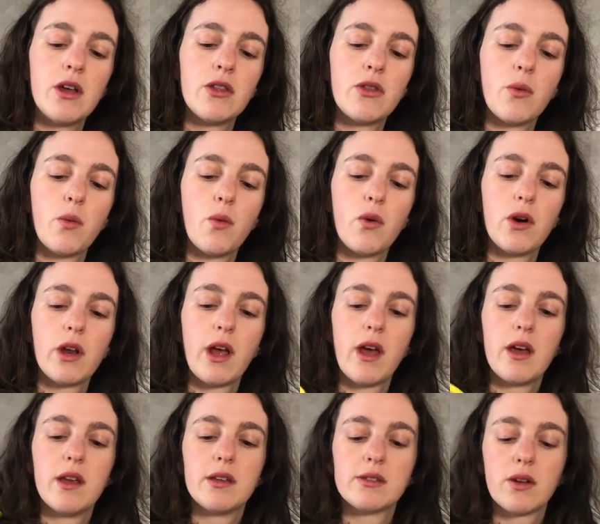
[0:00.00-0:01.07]
the water
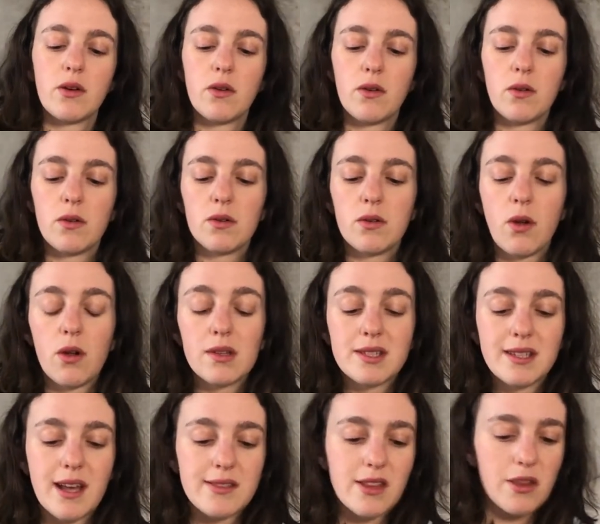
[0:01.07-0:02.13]
is all
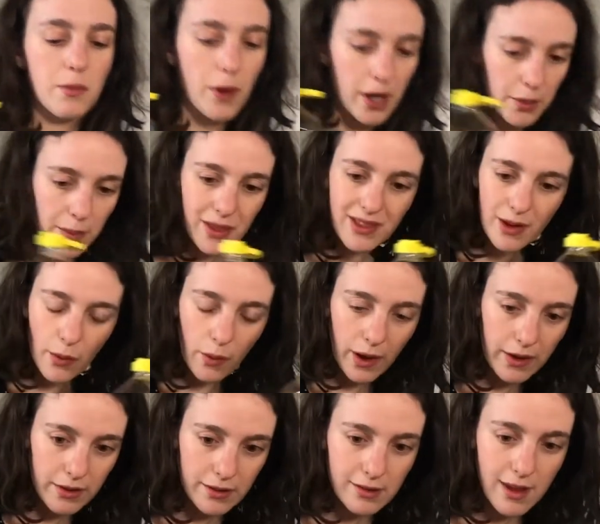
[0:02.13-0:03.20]
stays at the bottom and the
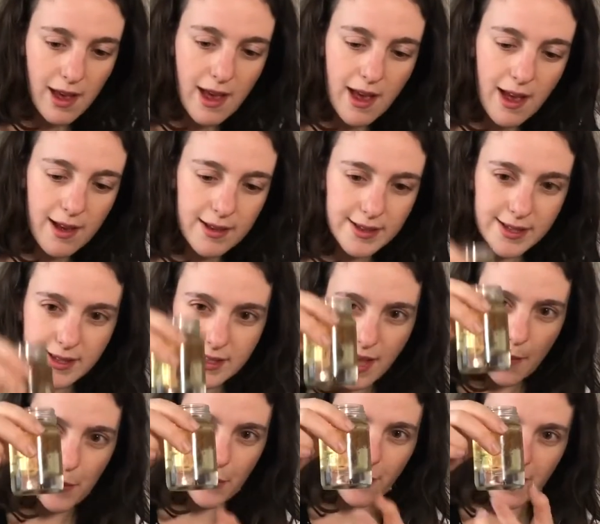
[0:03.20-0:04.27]
oil has
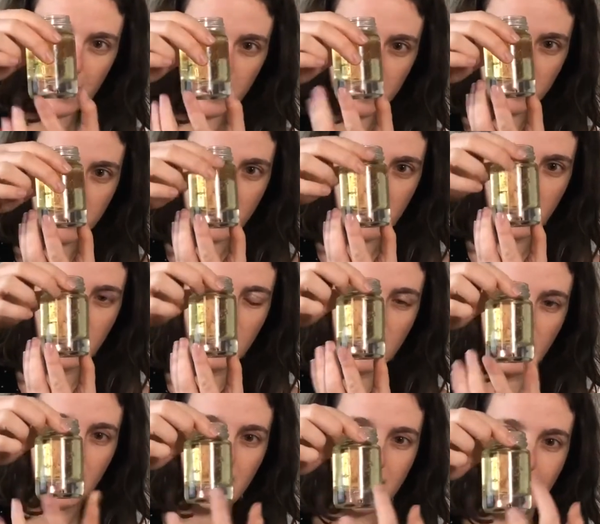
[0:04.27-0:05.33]
separated
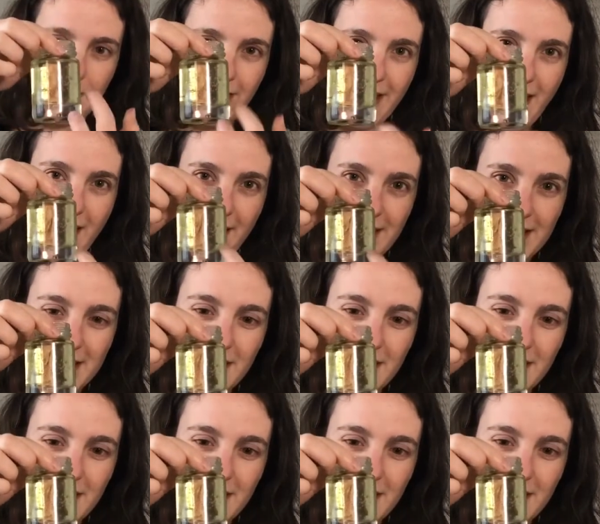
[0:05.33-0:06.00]
there,